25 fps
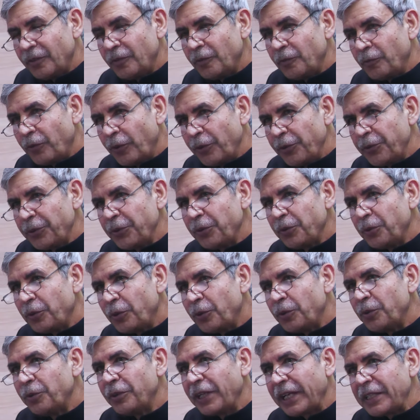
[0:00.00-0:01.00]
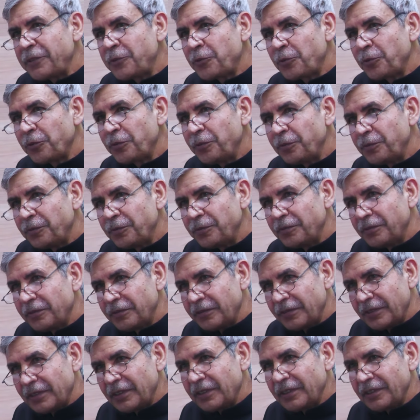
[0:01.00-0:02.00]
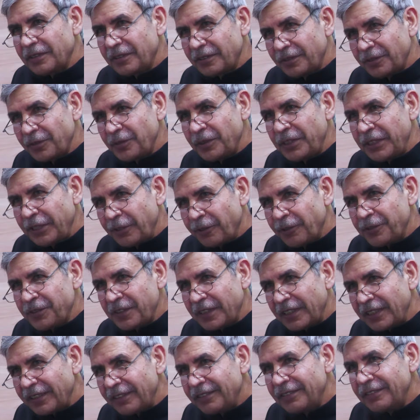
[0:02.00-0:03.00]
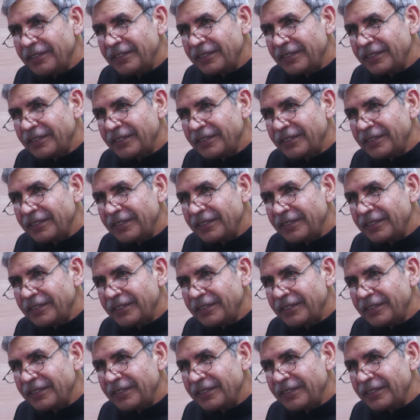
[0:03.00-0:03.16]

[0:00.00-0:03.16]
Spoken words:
Won't you go next to he or she?